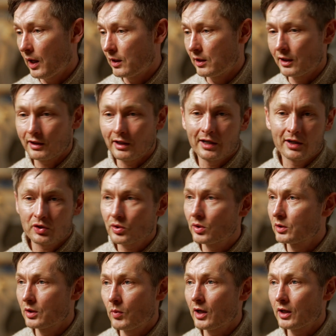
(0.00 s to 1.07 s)
And I kind of
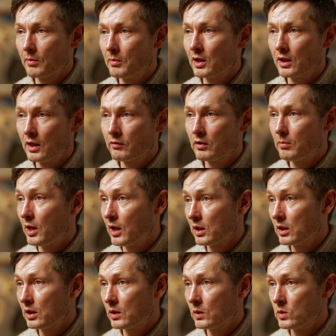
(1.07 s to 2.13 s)
strongly recommend
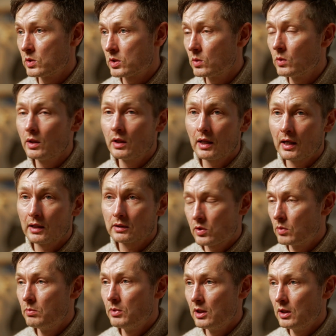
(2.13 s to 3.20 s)
everybody who is doing that
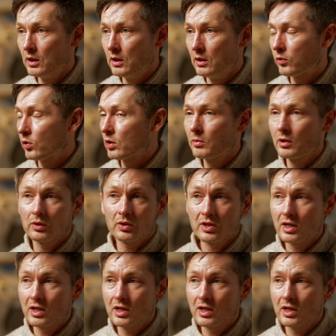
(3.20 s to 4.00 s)
to be formal or